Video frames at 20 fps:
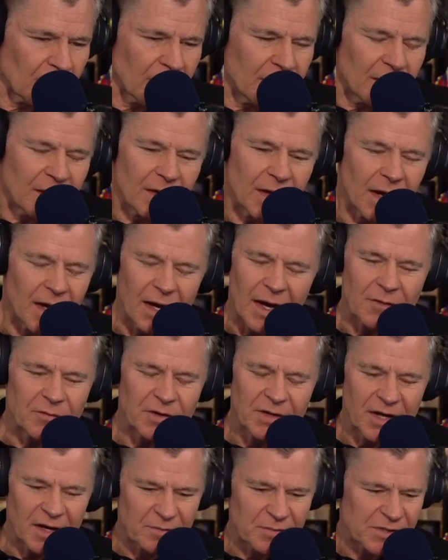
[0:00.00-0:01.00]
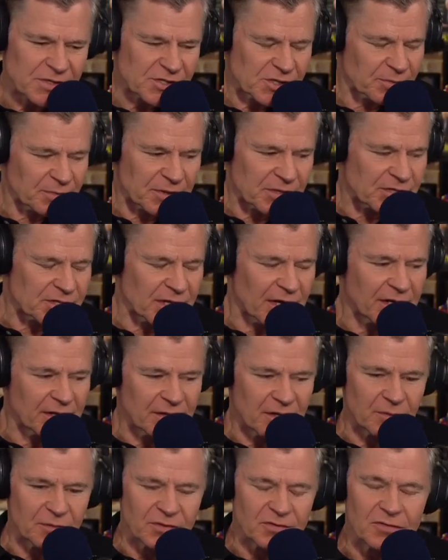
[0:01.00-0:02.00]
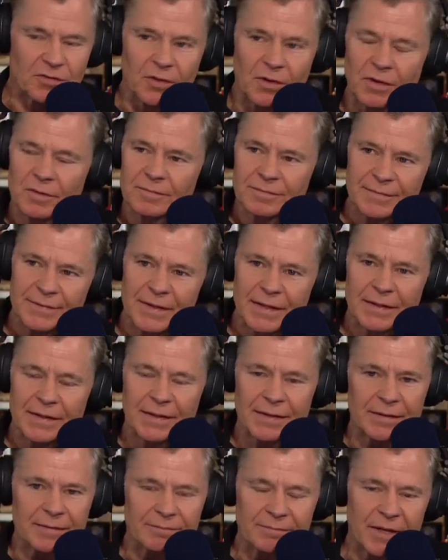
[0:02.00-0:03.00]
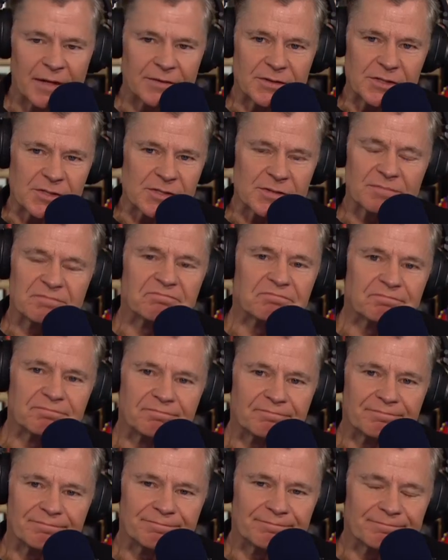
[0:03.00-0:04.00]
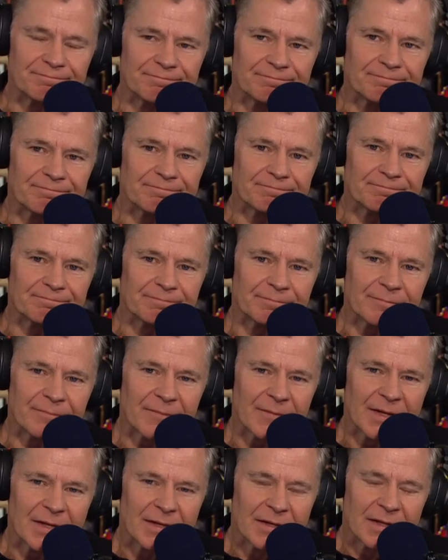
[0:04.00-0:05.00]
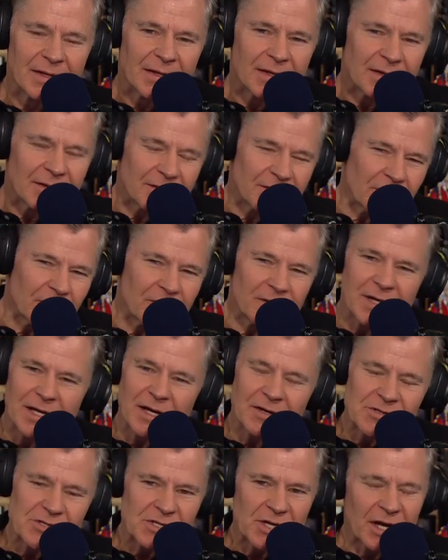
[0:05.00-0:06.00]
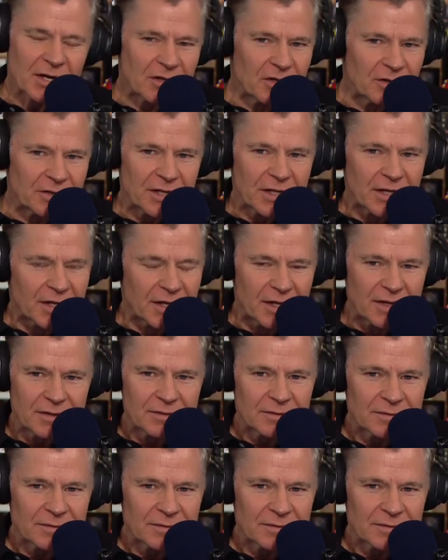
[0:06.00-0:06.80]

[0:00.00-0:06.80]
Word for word: Yeah, I wouldn't have Mississippi State at number four. I, I just where do you have them? They're on the outside looking They're in. They're